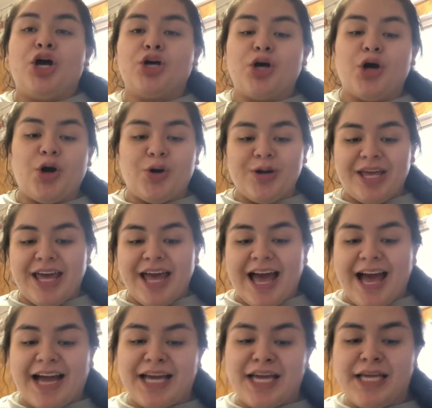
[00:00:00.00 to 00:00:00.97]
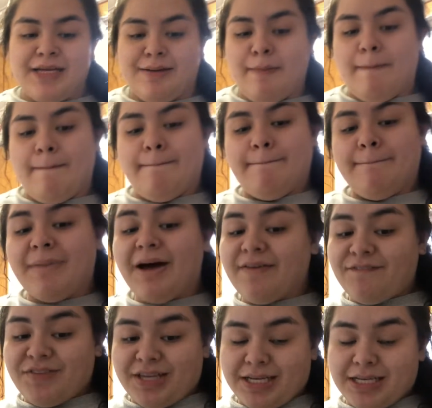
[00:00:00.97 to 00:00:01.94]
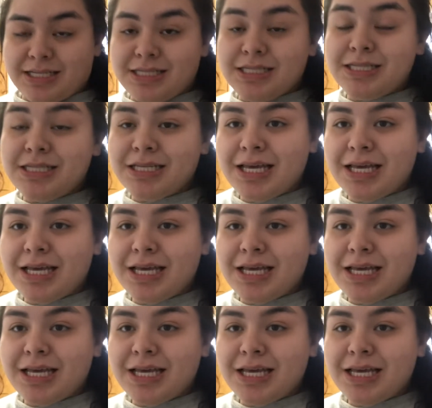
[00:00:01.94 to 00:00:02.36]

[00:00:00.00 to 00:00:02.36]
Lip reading: Kodiak muffins,